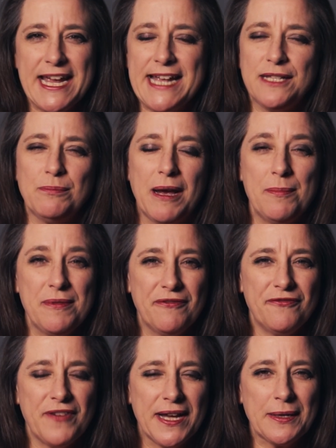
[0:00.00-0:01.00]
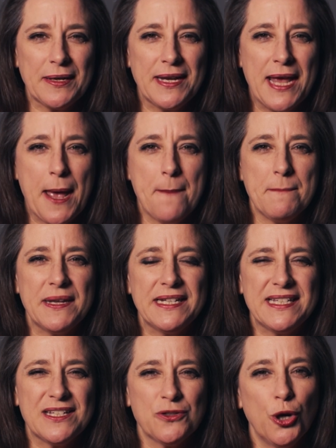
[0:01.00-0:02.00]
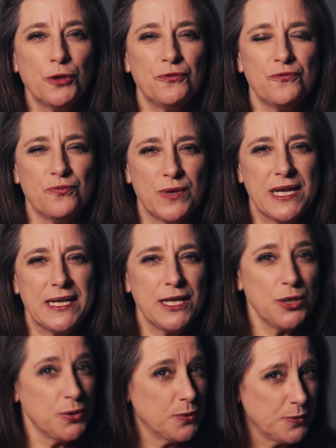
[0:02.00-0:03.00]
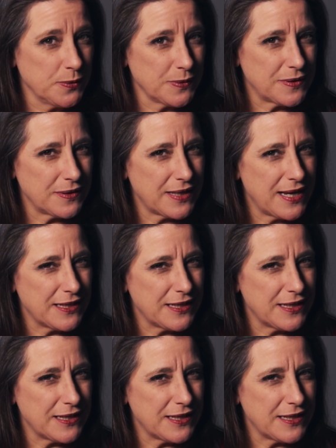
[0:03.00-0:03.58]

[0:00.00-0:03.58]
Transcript: It might be fun, but it's not really yours, okay?